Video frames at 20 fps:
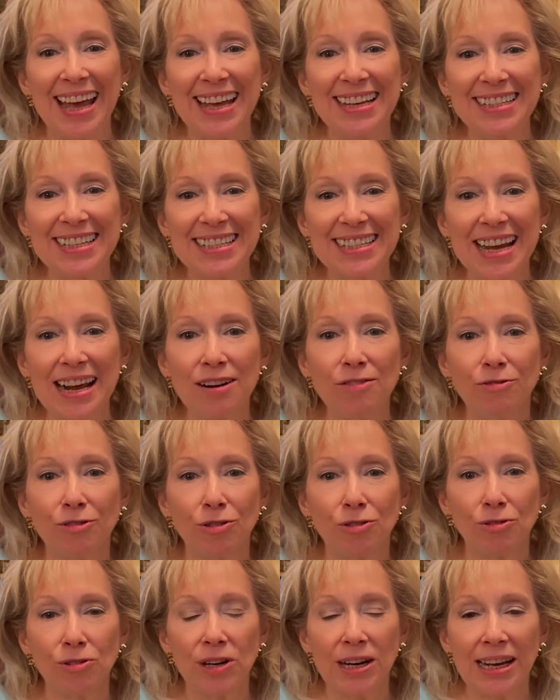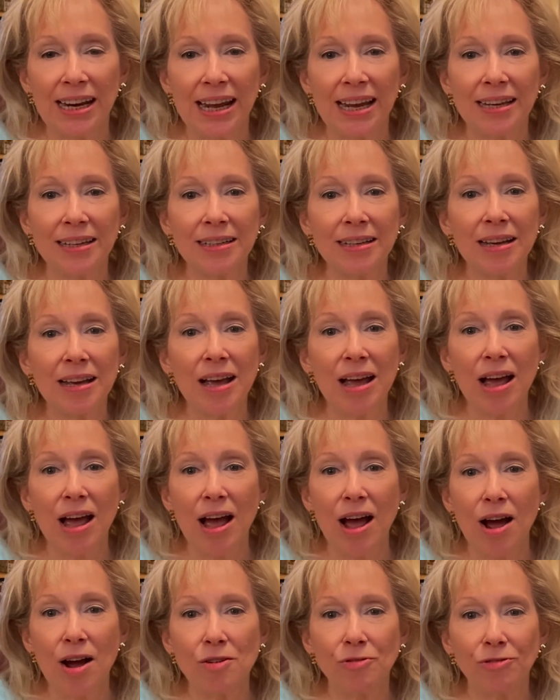Instead of
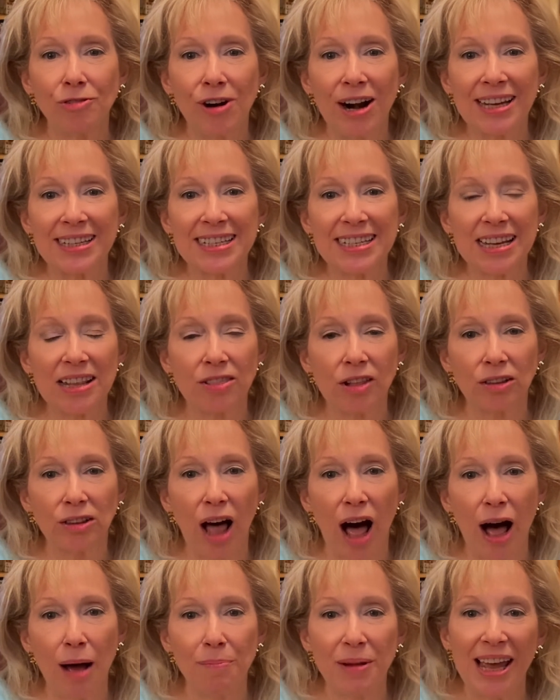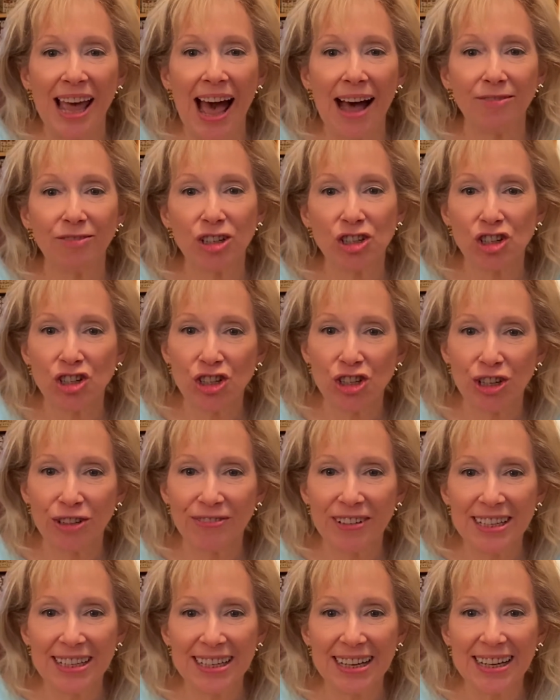greeting friends in the lobby after
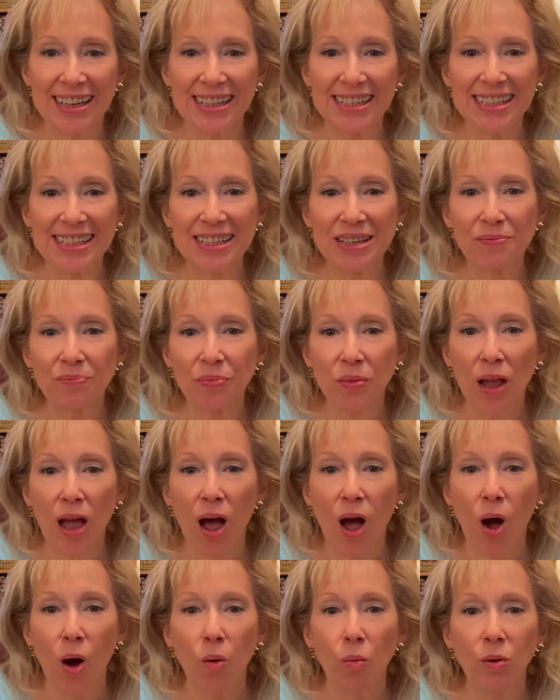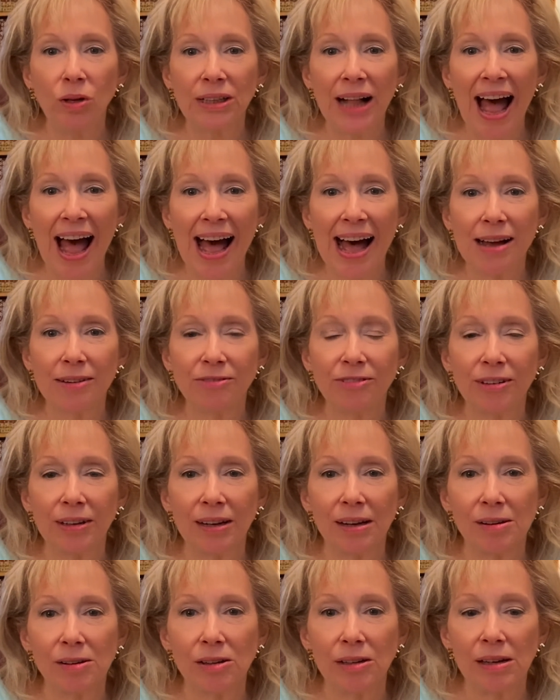services, we'll have
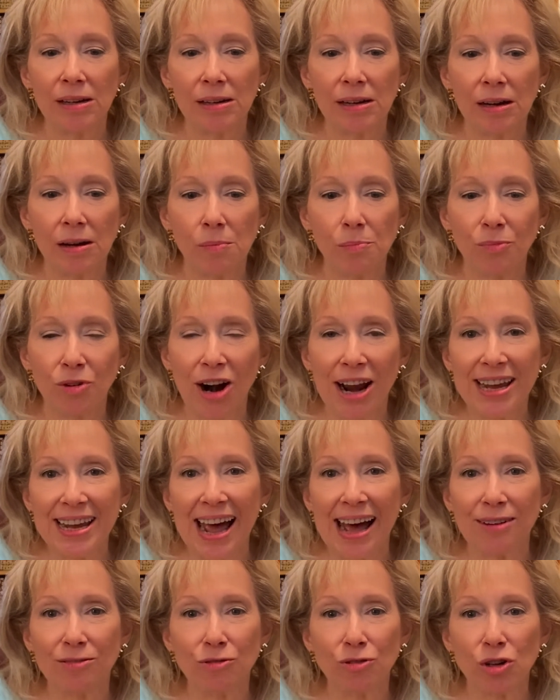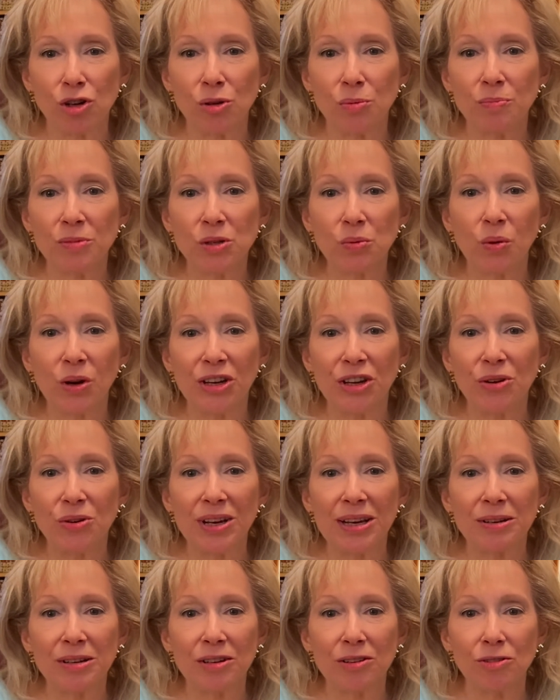breakout rooms where you
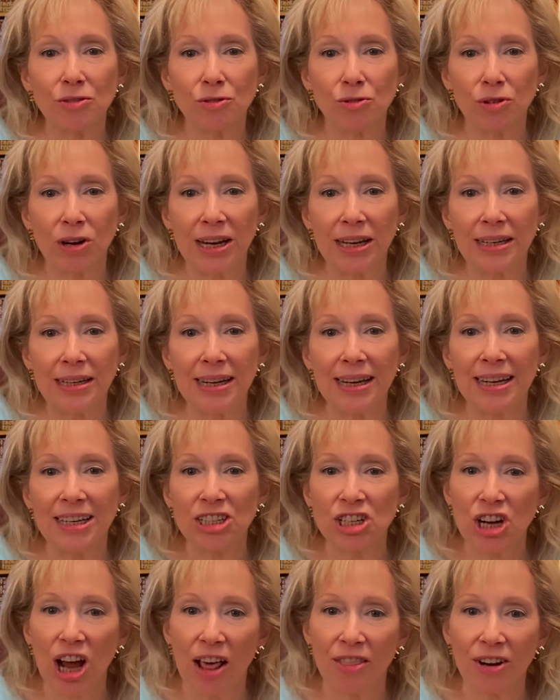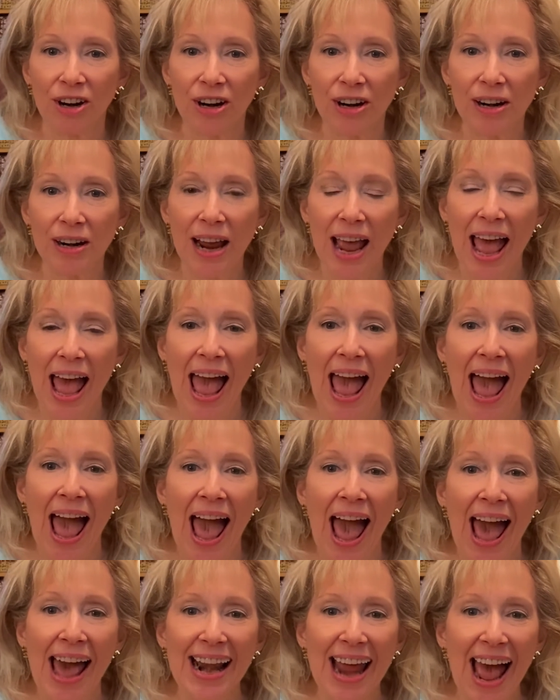can greet each other
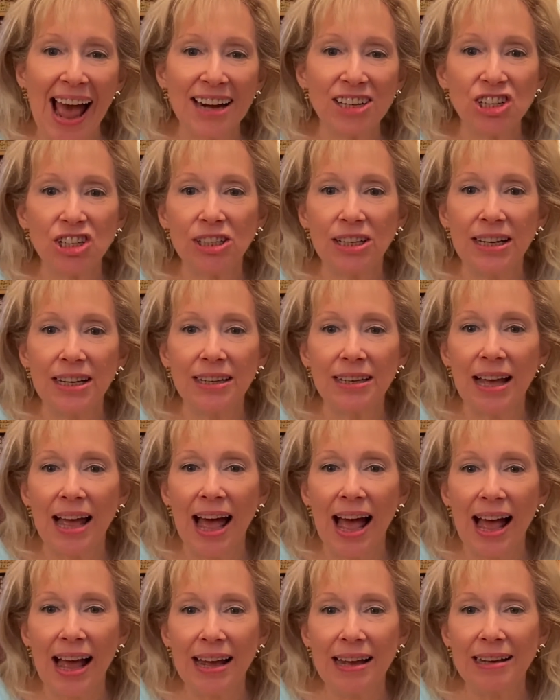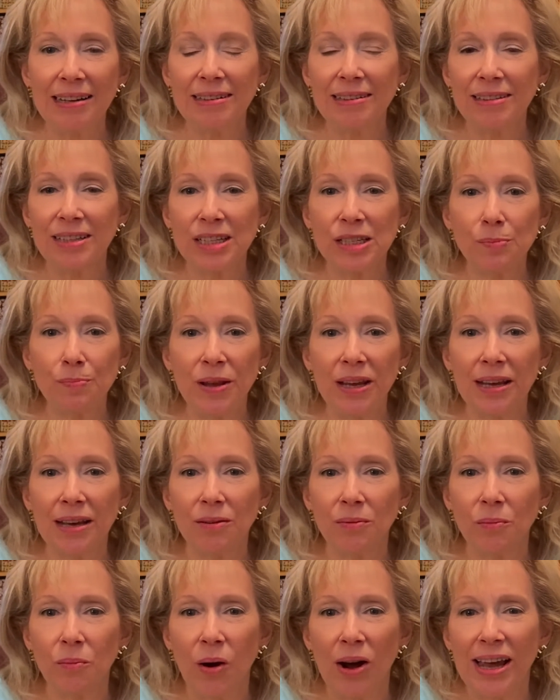and actually speak
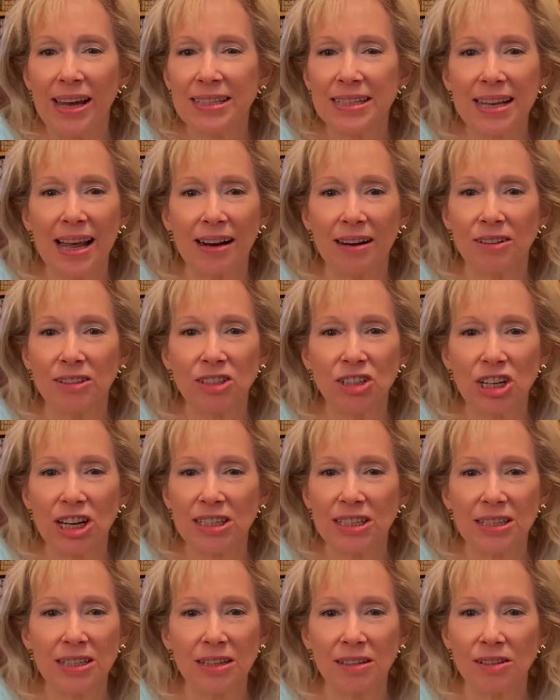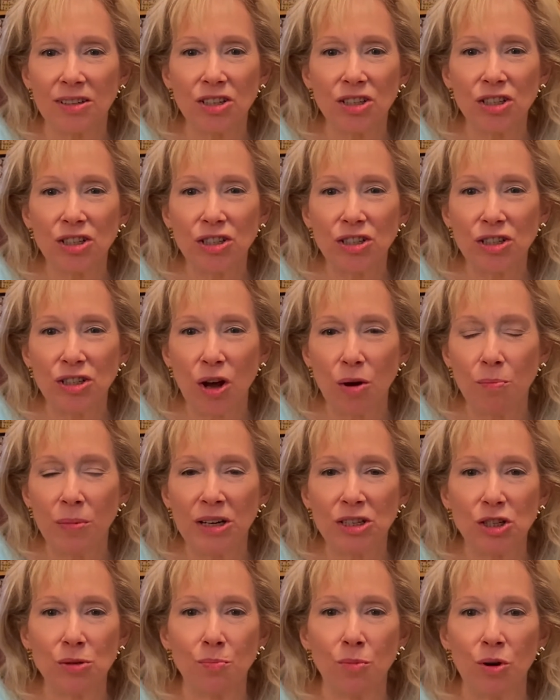in ways that are just so
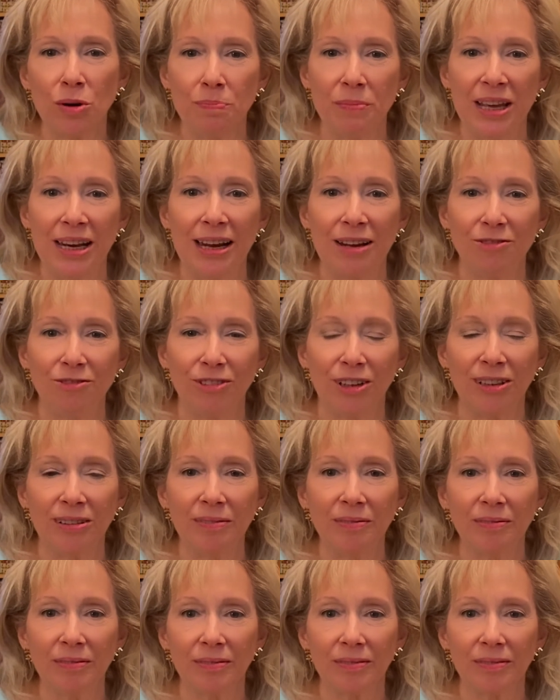much more meaningful.